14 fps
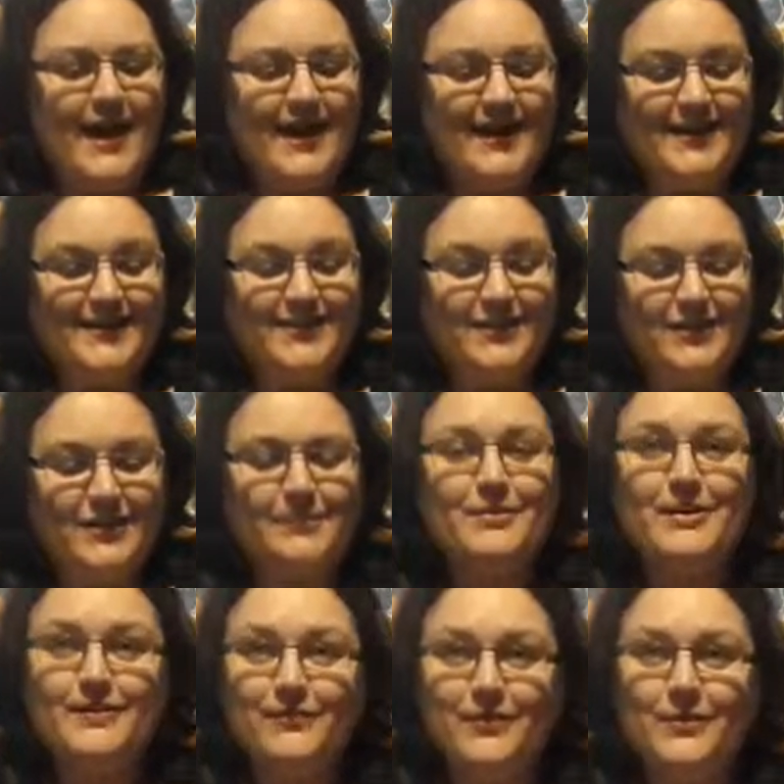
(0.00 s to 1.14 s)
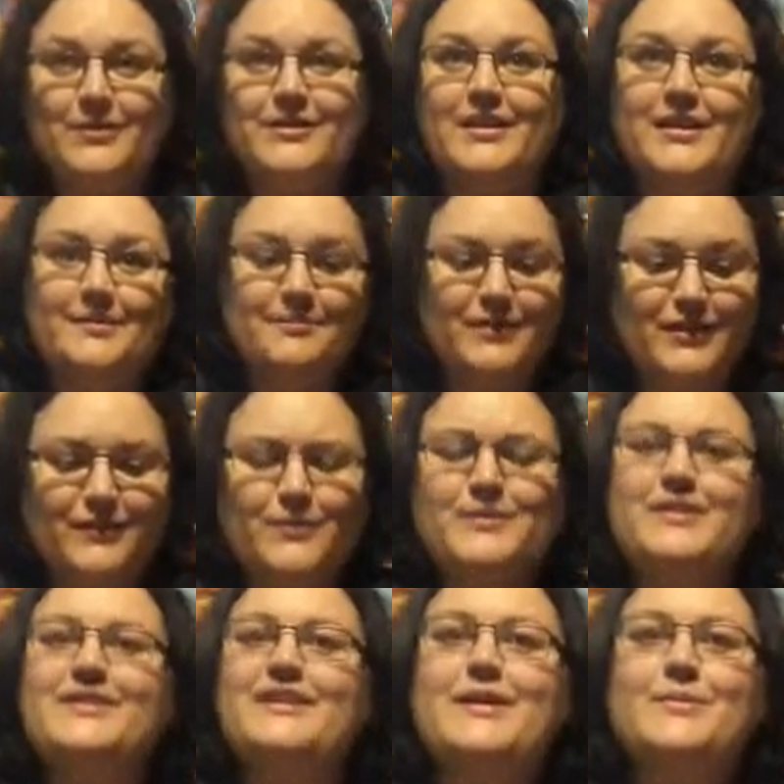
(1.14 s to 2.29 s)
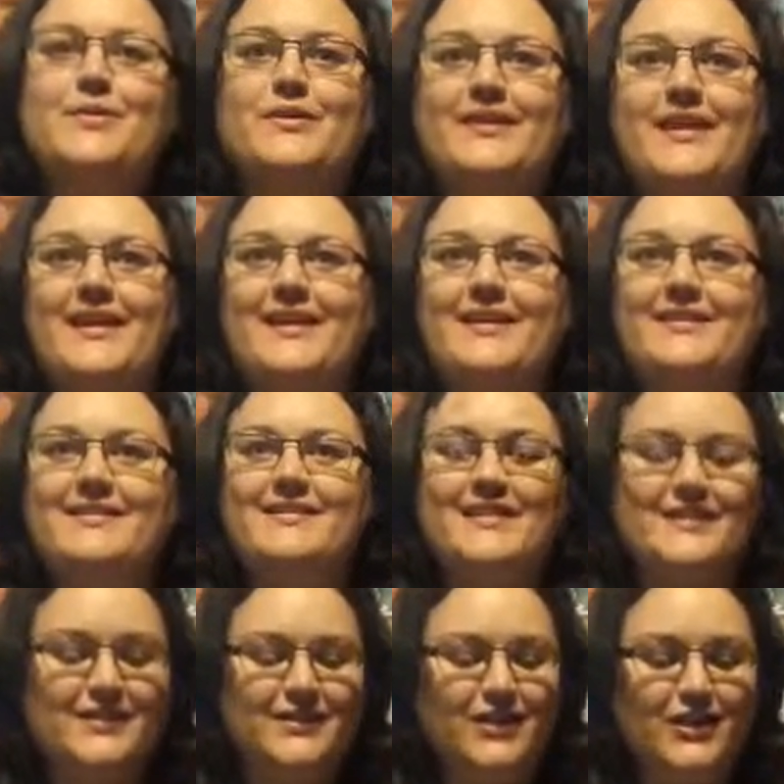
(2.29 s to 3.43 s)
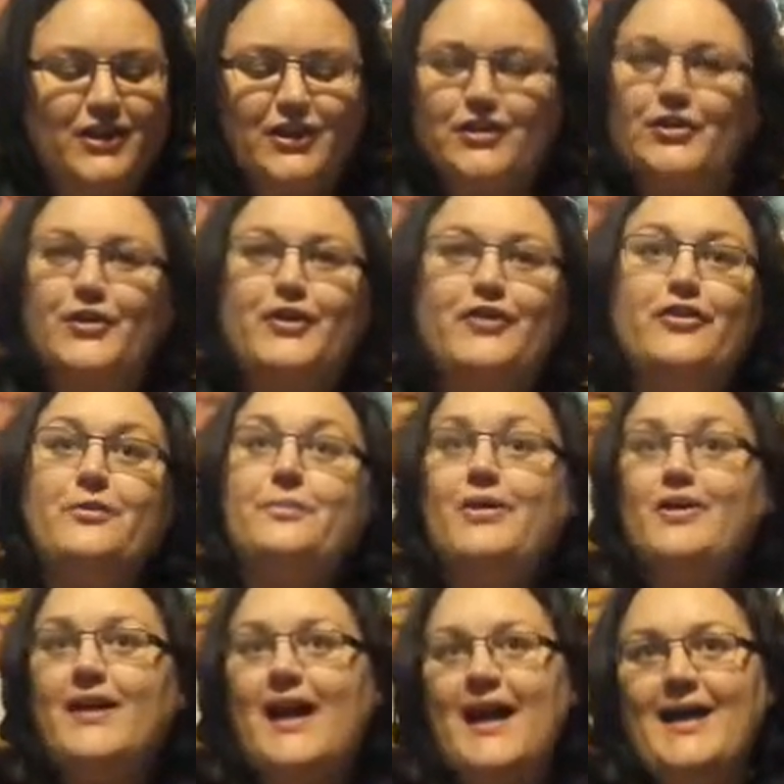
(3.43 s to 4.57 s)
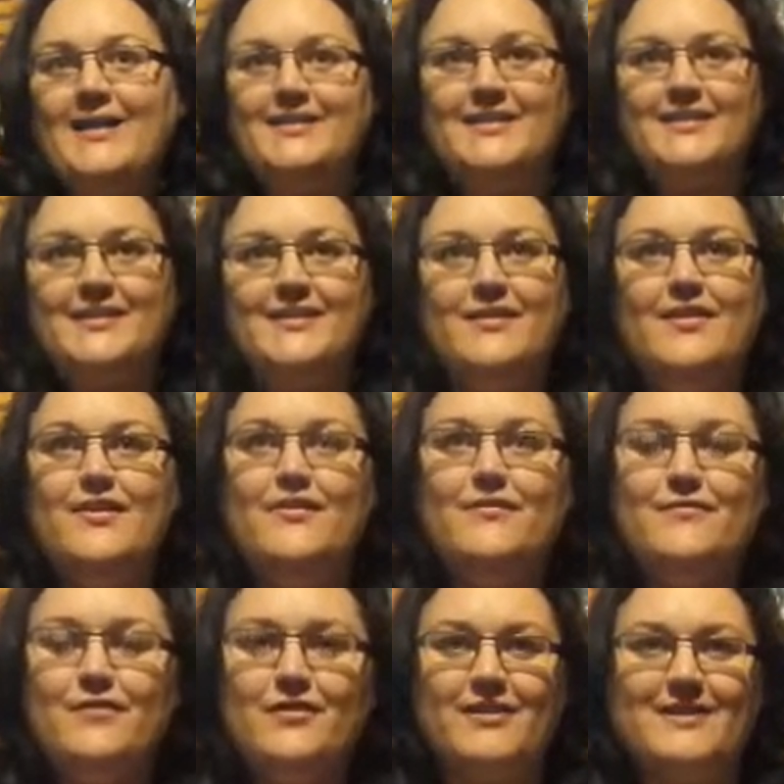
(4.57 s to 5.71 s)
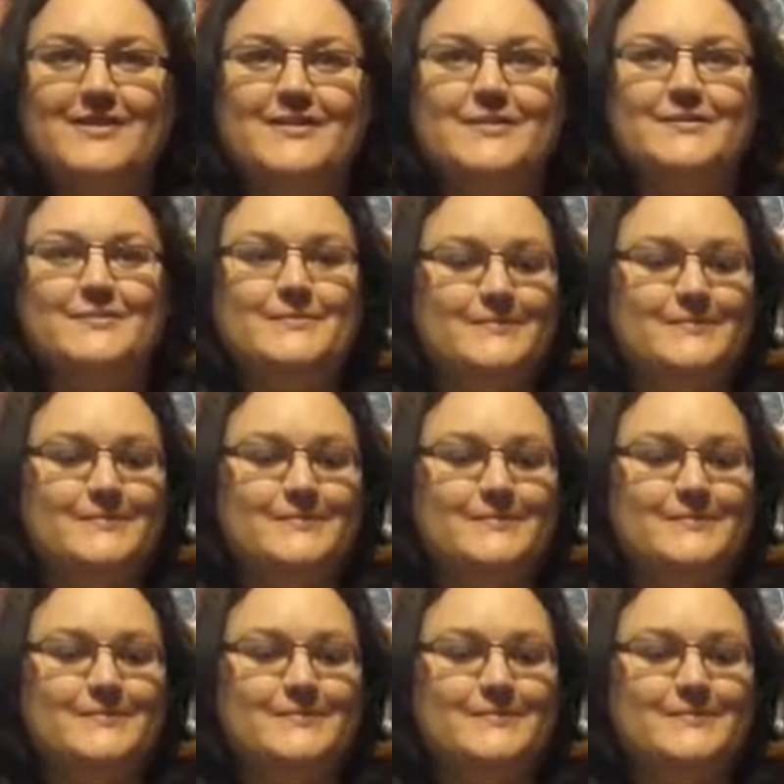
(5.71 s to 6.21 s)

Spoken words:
and I'm looking forward to see what this nuclear on the block has for us.